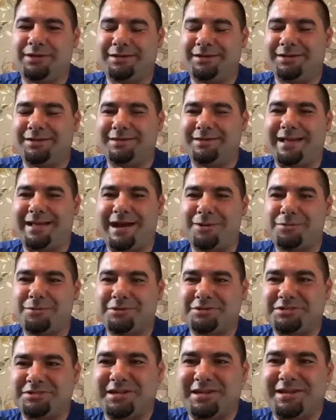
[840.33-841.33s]
now we're
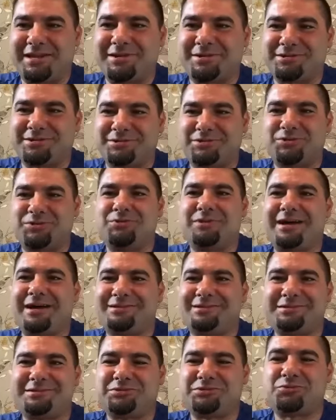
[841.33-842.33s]
sitting here in
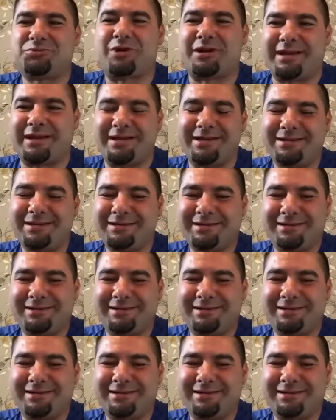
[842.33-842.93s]
2020.